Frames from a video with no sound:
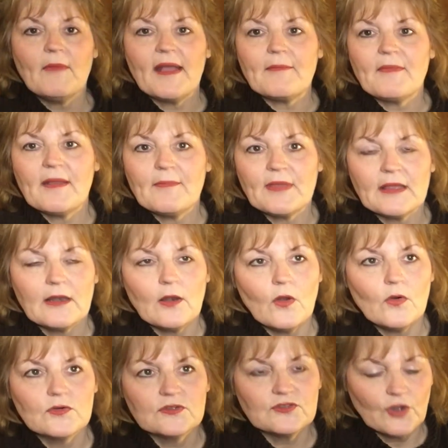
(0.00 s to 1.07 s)
make maybe a
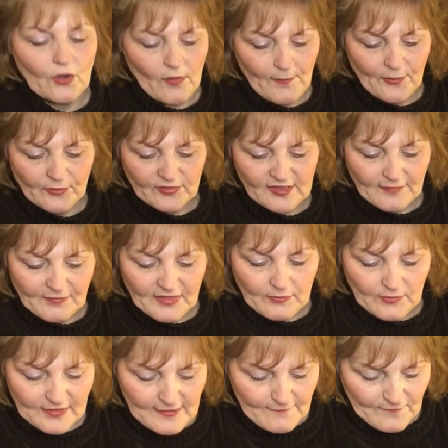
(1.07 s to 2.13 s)
long top or something
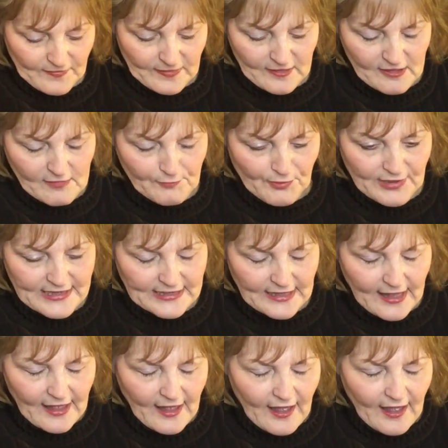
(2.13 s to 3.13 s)
with it for the spring,